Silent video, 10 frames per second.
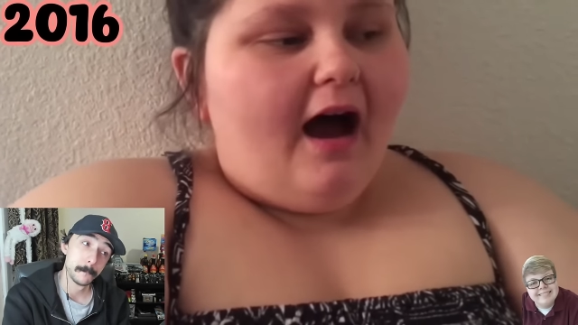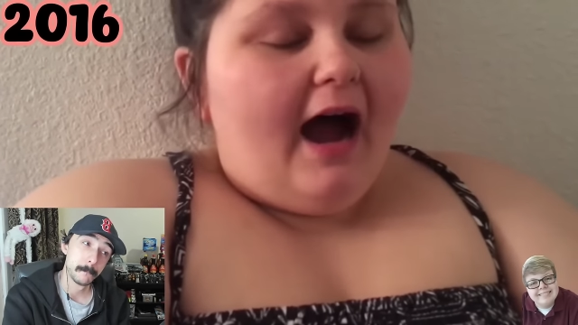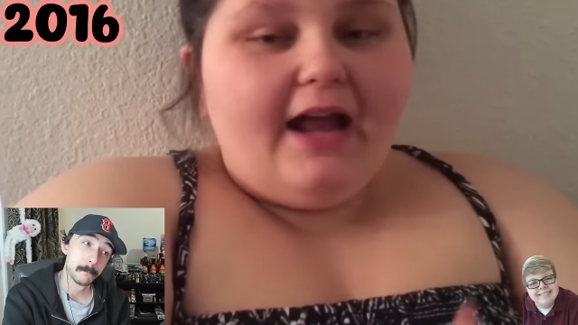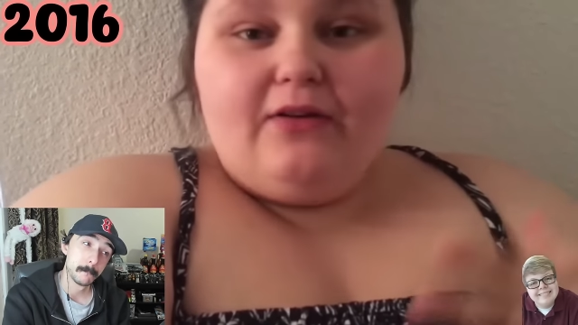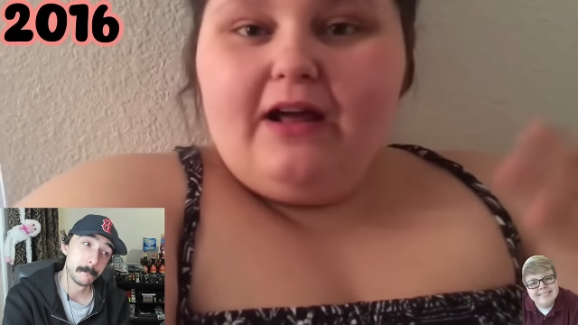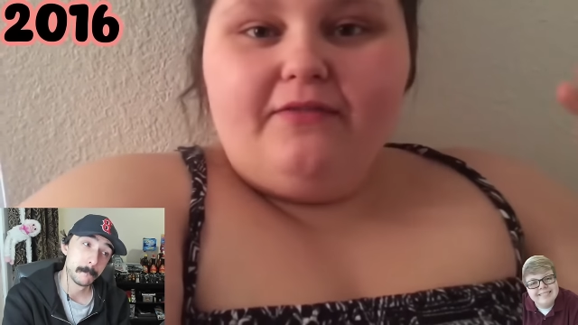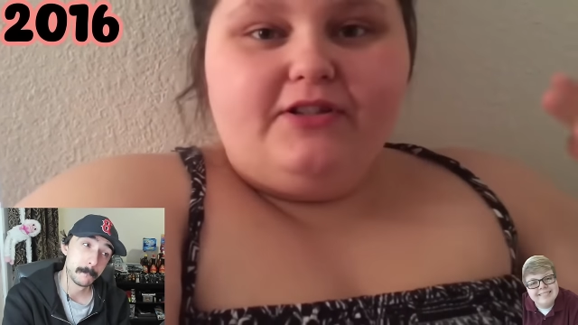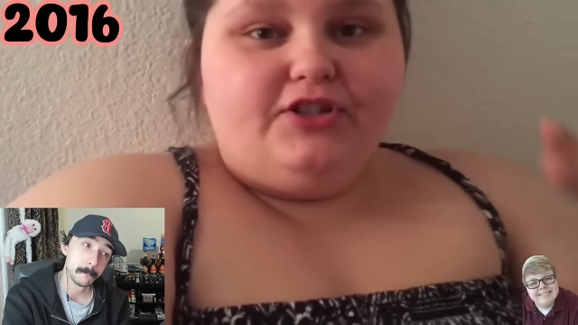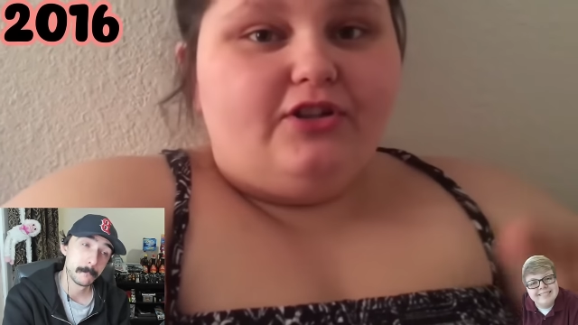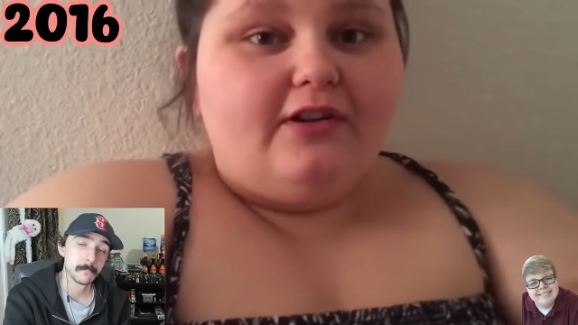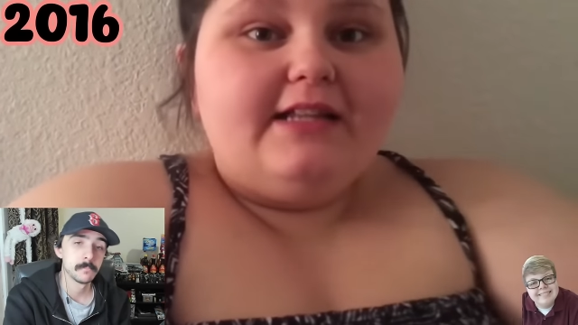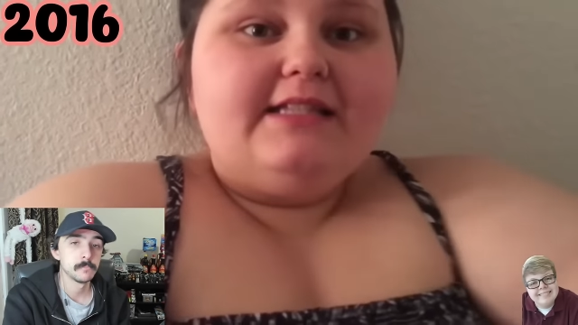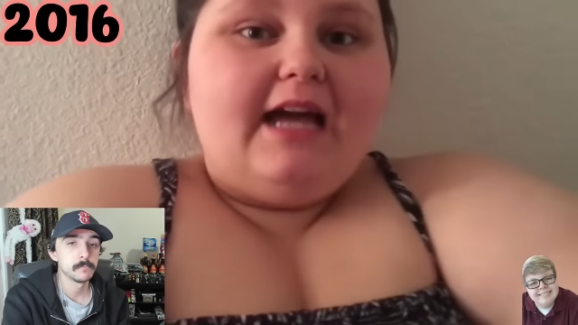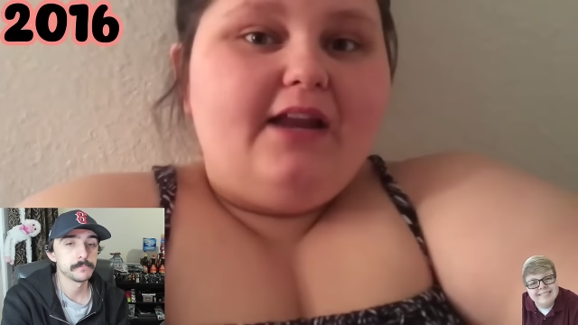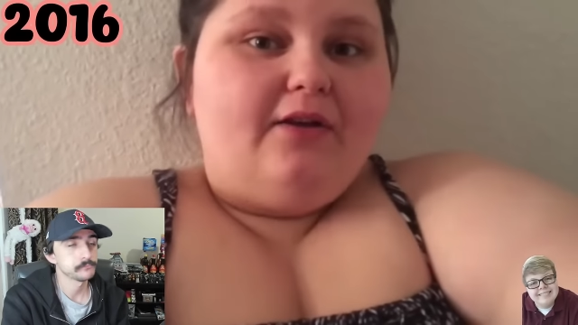Speaker 1: I don't have
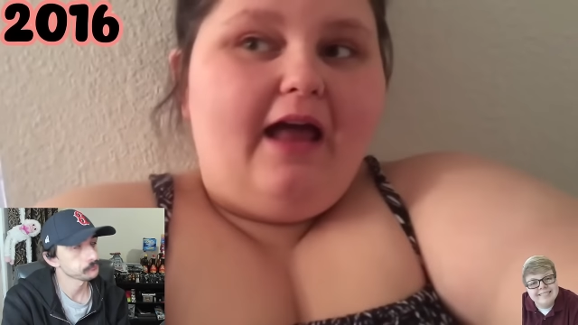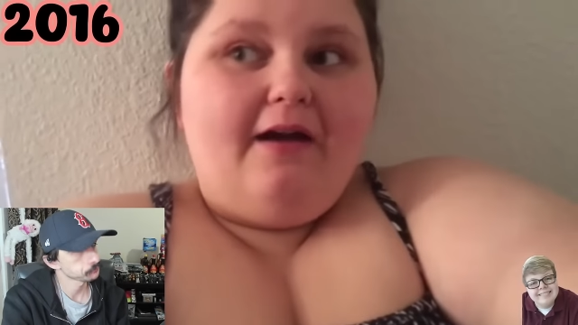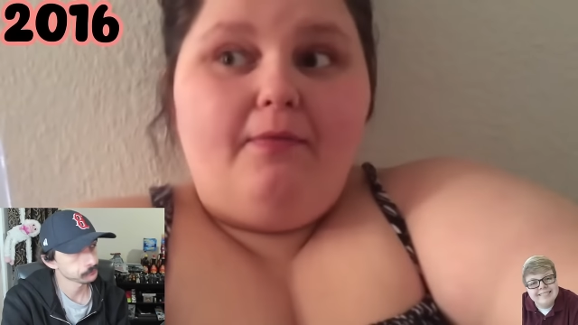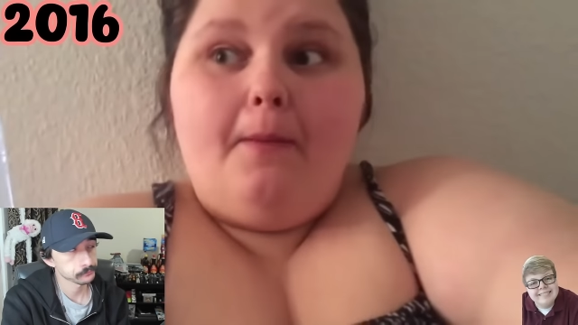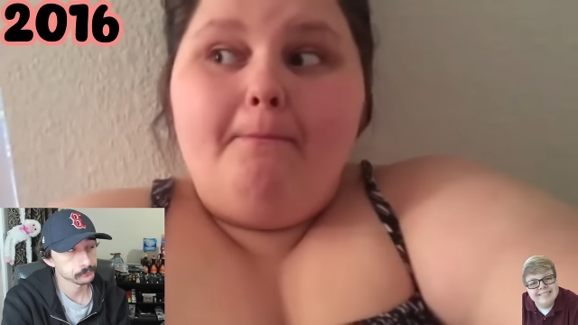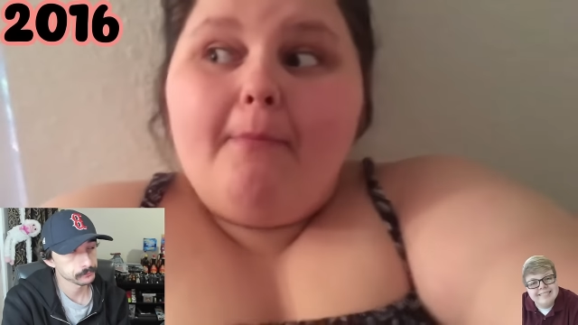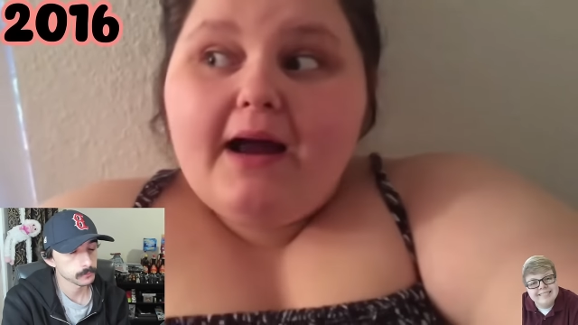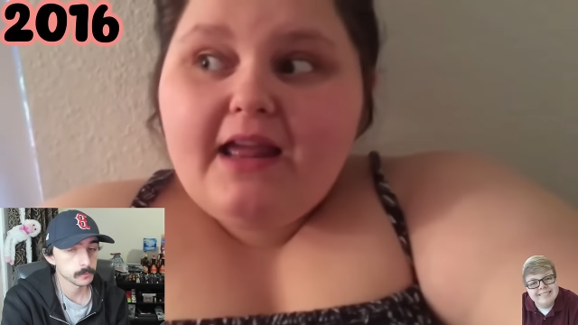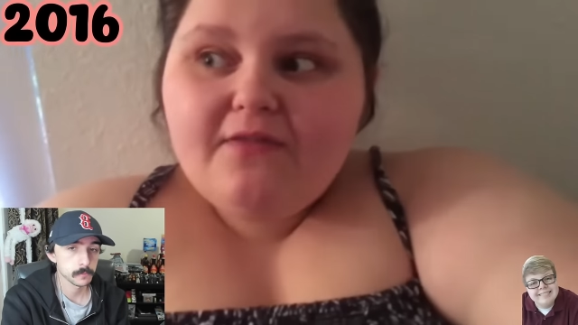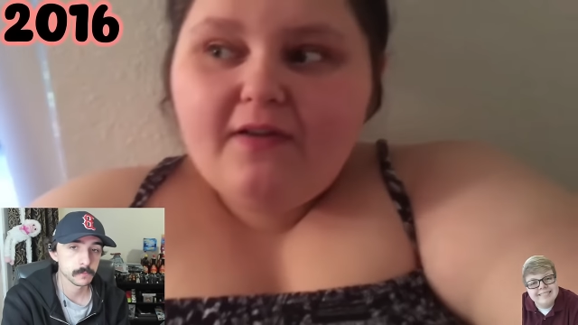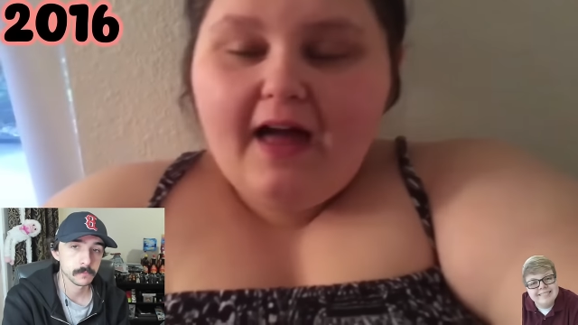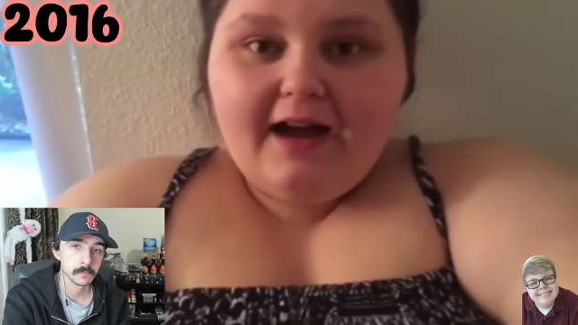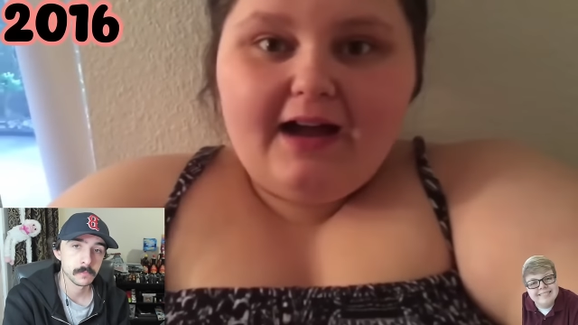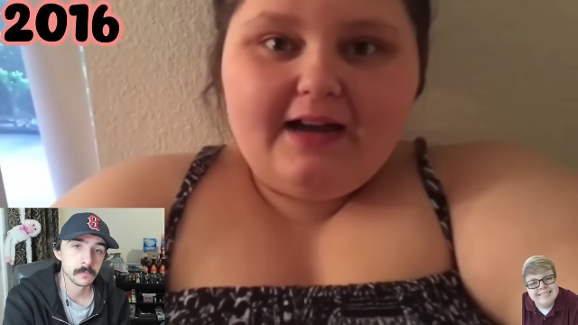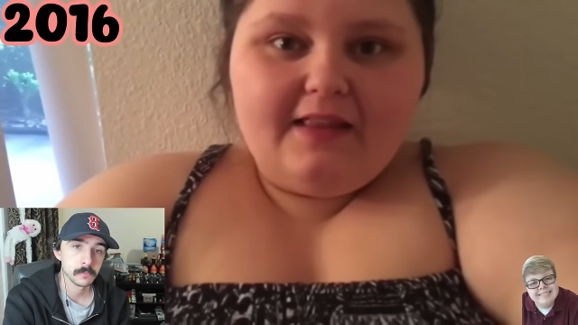insurance. I don't have the money for
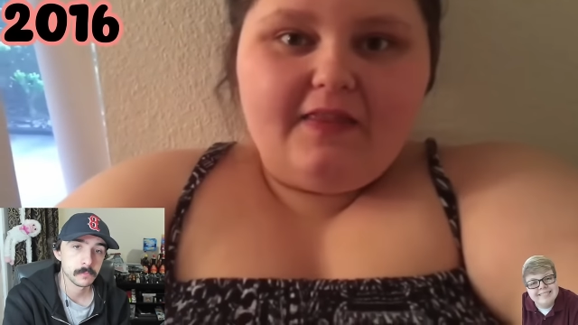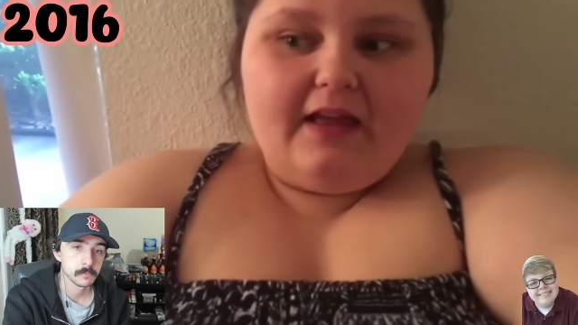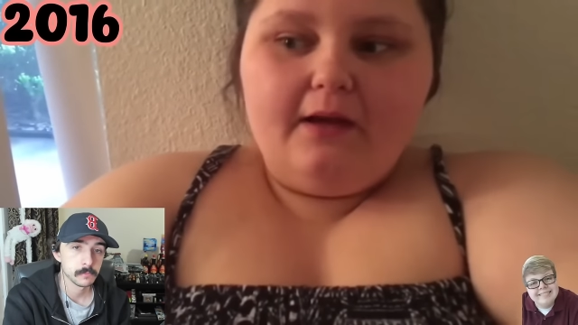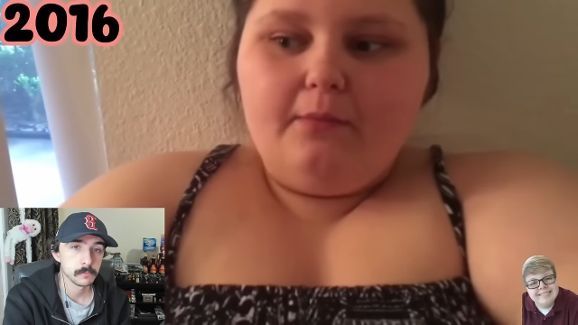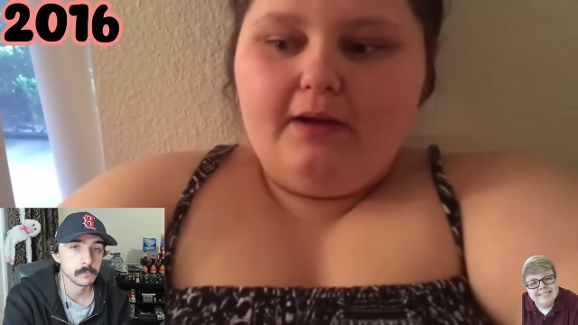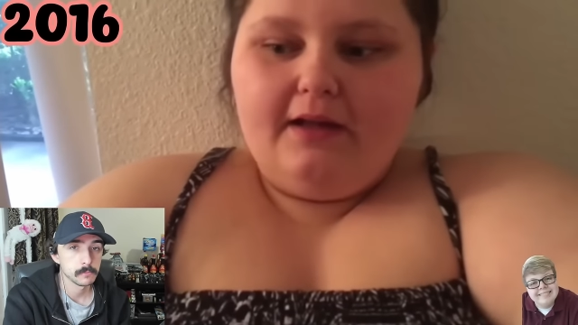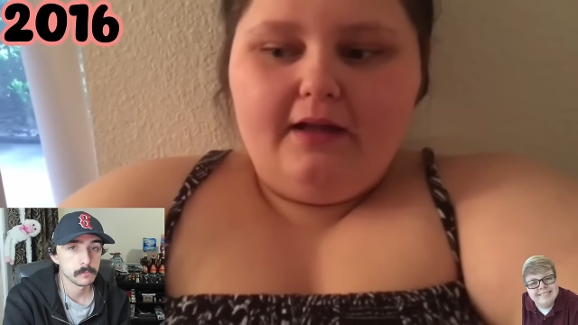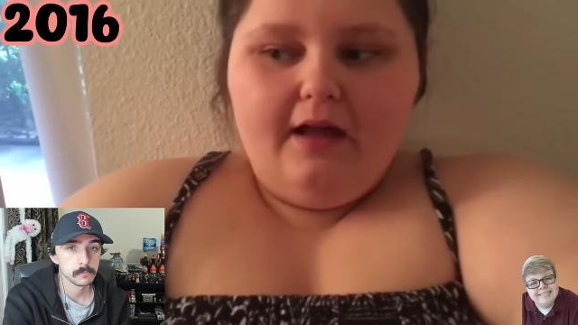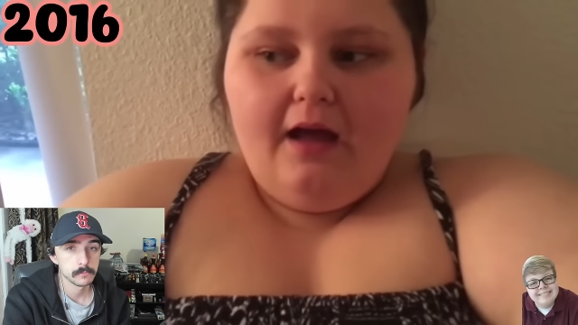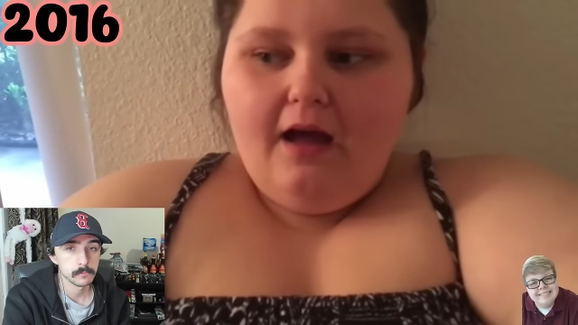that kind of thing, but